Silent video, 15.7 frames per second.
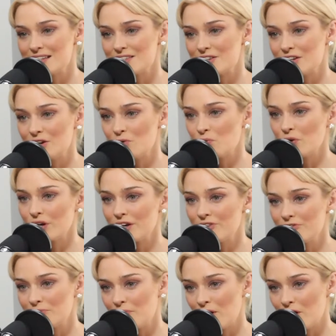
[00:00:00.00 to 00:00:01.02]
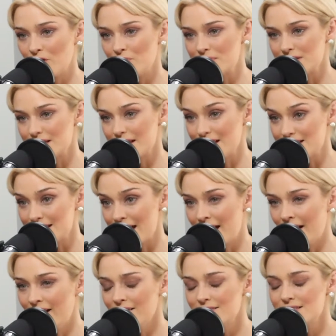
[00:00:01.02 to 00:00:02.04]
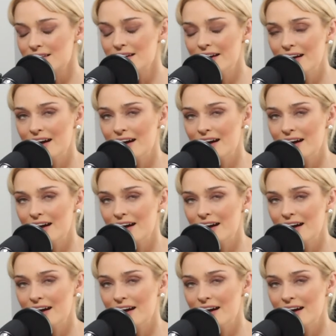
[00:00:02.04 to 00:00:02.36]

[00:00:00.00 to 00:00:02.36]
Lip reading: so, working from home is out.